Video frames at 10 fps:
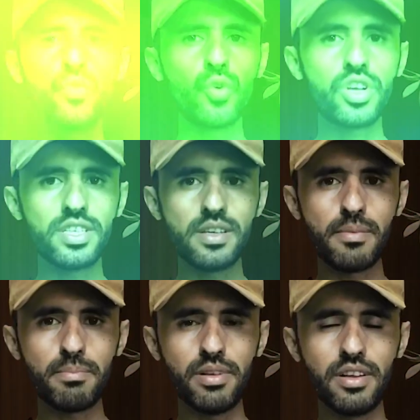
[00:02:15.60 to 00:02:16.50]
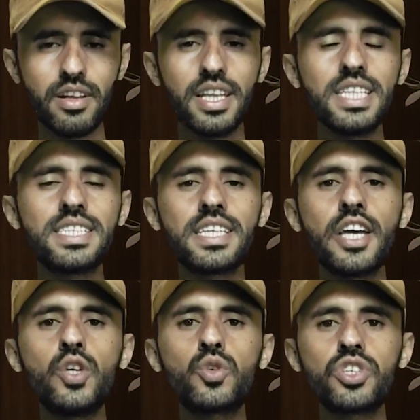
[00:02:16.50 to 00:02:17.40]
For example, let's say
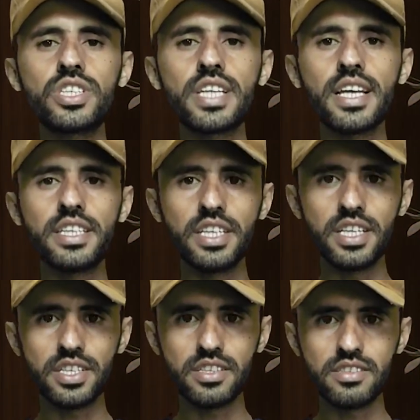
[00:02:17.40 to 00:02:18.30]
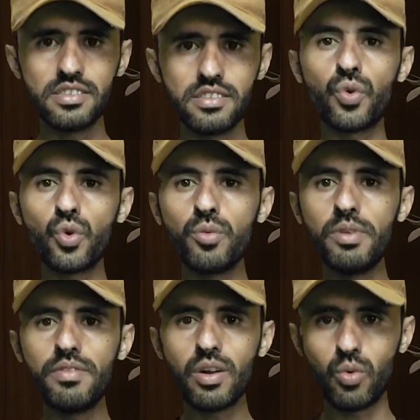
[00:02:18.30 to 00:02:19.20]
your society regions from
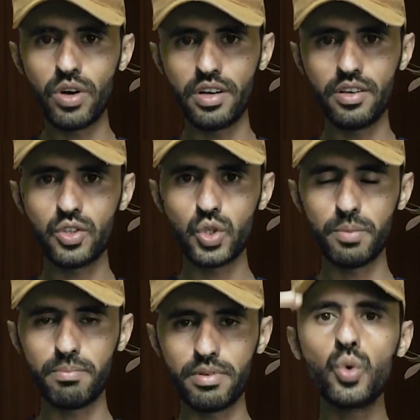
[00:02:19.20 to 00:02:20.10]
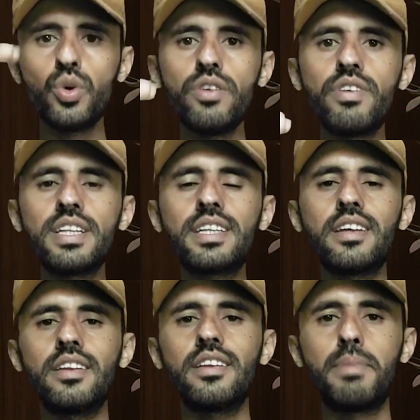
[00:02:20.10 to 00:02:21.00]
level 1 top to level
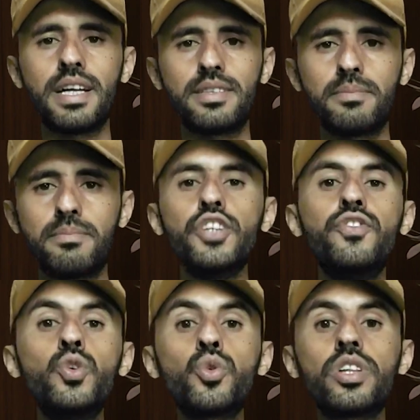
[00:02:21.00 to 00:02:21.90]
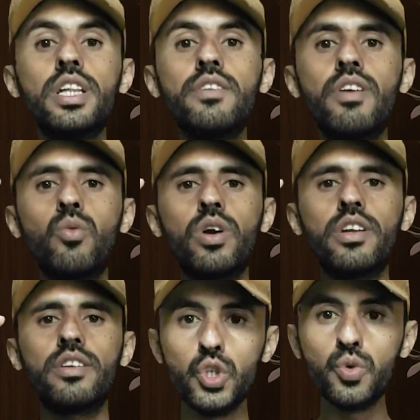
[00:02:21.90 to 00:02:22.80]
10 bottom. If you're at level
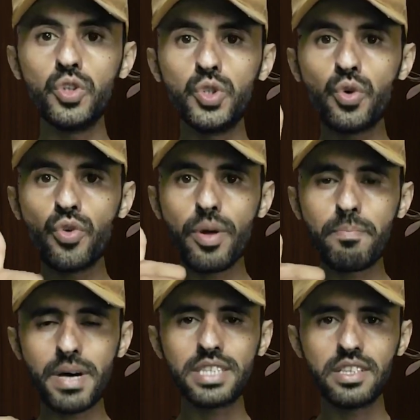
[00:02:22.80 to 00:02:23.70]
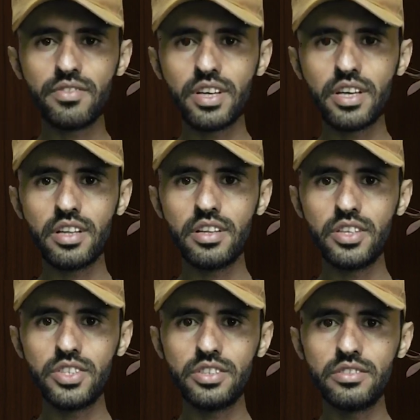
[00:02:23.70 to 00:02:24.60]
1, you enjoy the best living
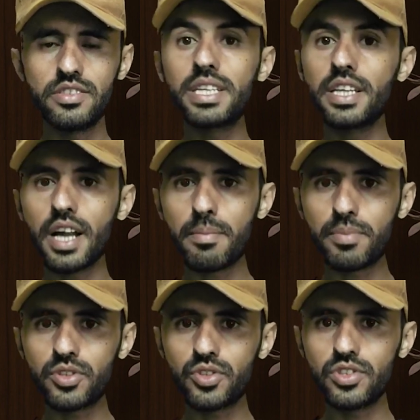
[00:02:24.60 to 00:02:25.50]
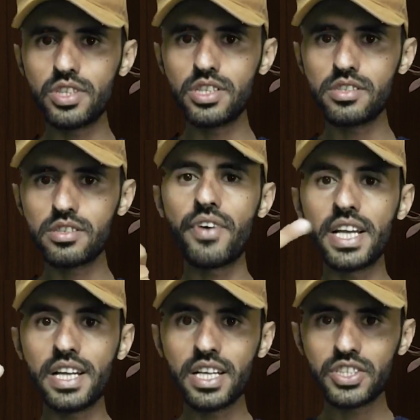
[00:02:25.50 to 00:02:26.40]
condition, better opportunities,
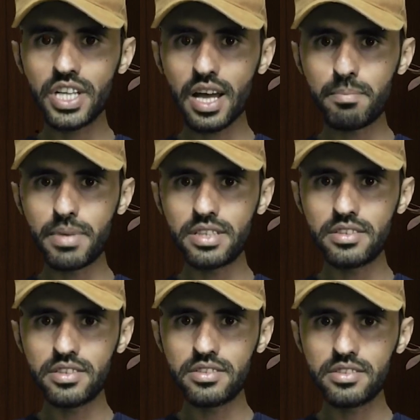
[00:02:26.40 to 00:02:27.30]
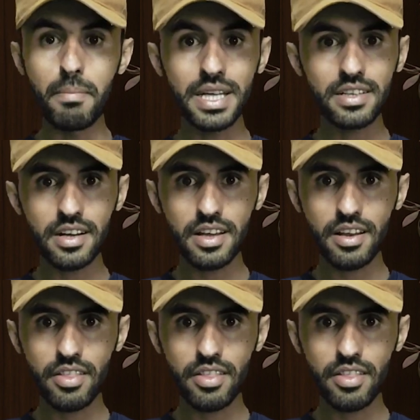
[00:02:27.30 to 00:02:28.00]
financial abundance, better health,